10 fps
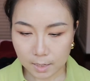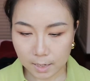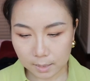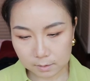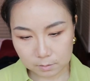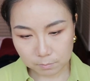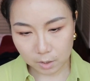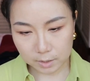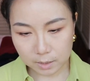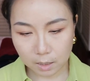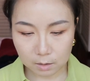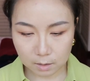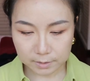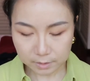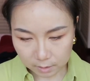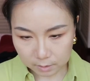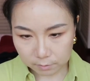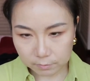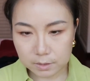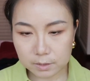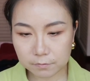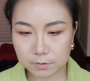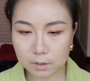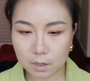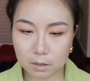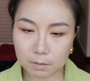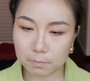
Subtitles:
And my color, I think there is different color.